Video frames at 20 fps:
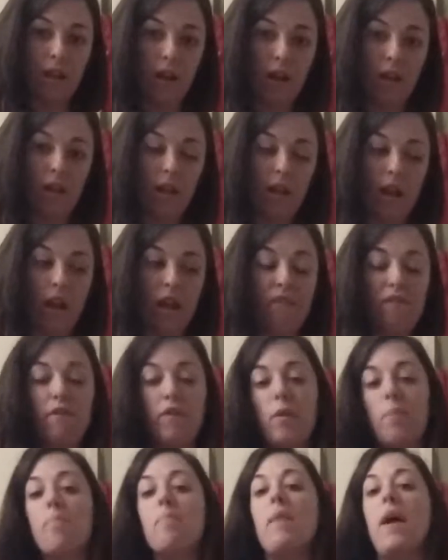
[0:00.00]
side, and
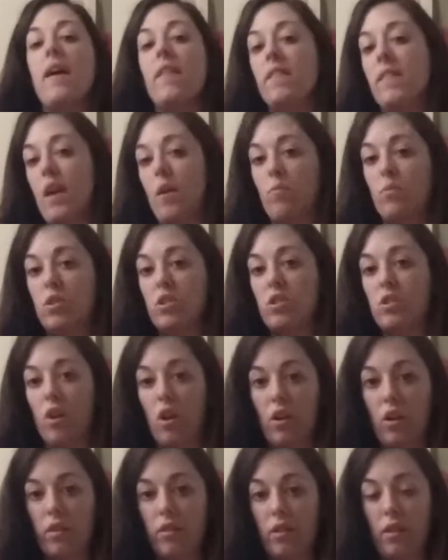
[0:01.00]
for men, they would
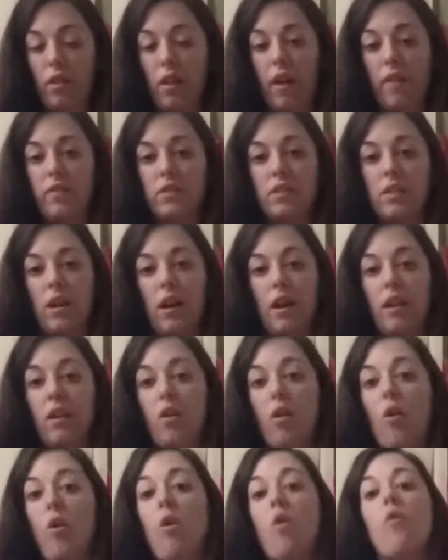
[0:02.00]
start on the left side.
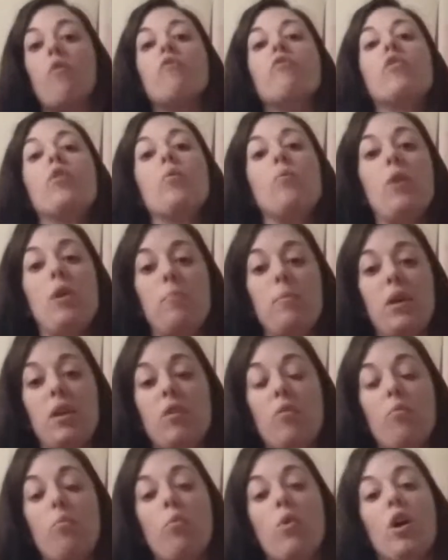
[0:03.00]
For
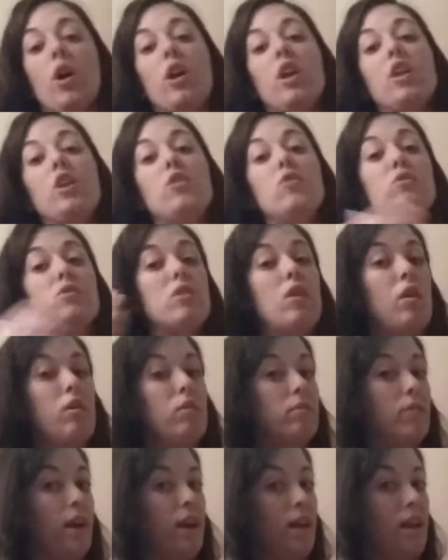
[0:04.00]
women, we're going to use our
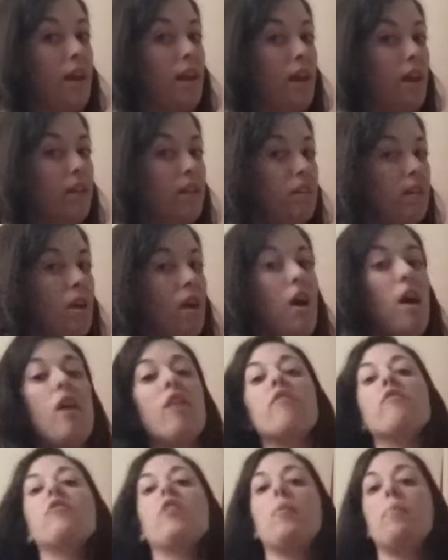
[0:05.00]
right hand.
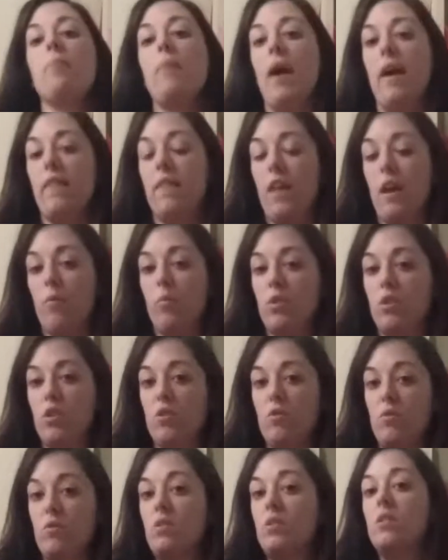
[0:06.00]
For men, they would
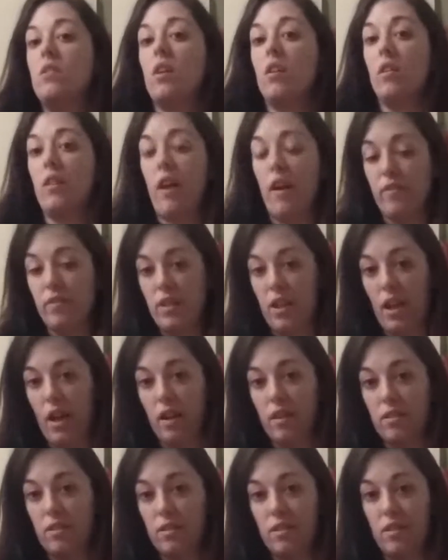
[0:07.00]
use their left
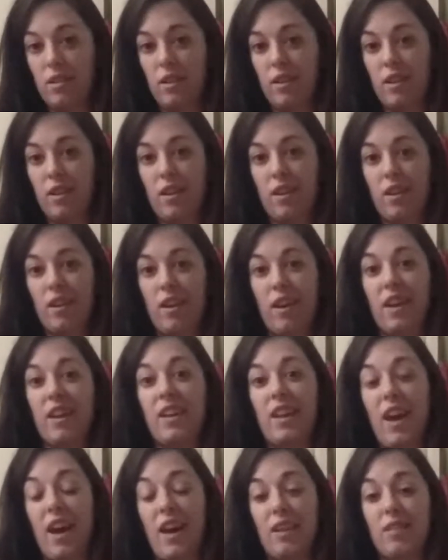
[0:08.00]
hand.
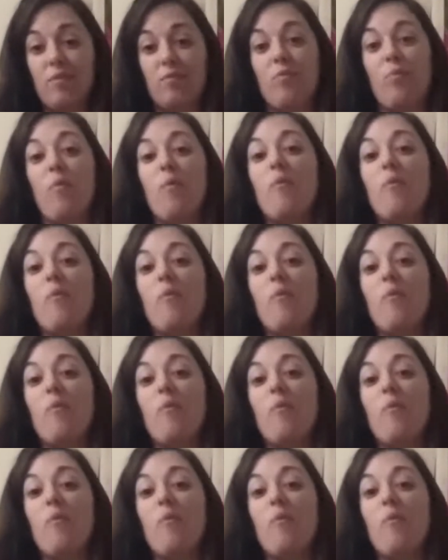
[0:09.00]
Again,